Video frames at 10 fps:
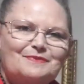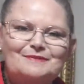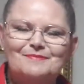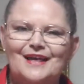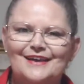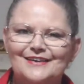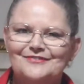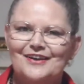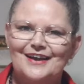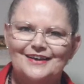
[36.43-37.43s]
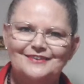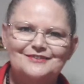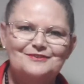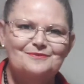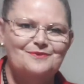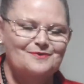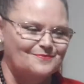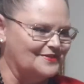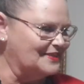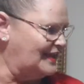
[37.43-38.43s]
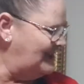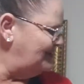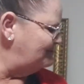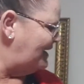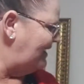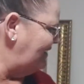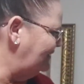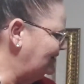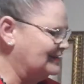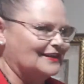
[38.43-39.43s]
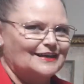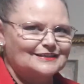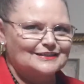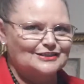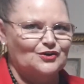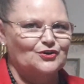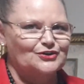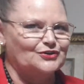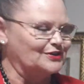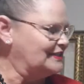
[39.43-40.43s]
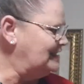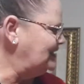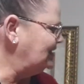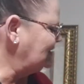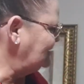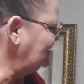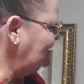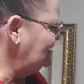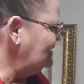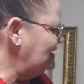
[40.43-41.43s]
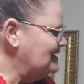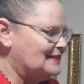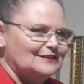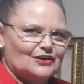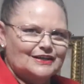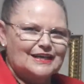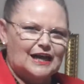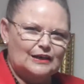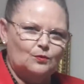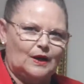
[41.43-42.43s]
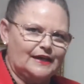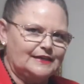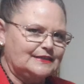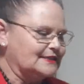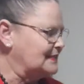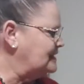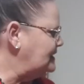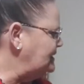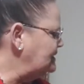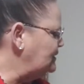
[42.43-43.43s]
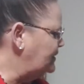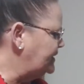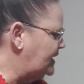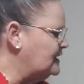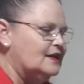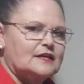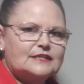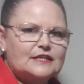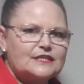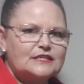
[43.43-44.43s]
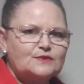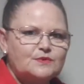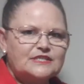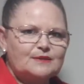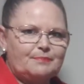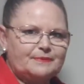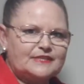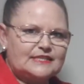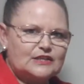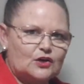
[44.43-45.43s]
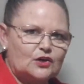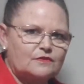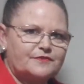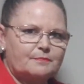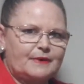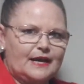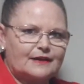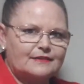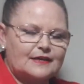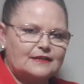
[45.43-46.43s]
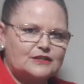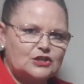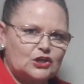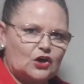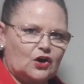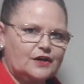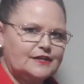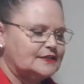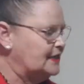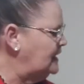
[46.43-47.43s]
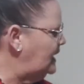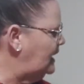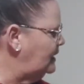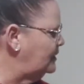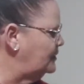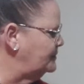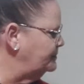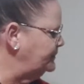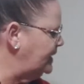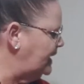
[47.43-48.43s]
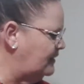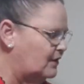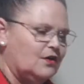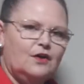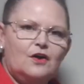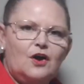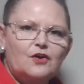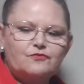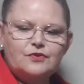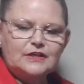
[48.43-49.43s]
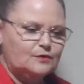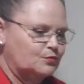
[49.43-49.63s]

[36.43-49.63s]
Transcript: been playing around with the handbag and that design ideas and like colourways and things like that. So this was the style of the bag that you liked. Now I really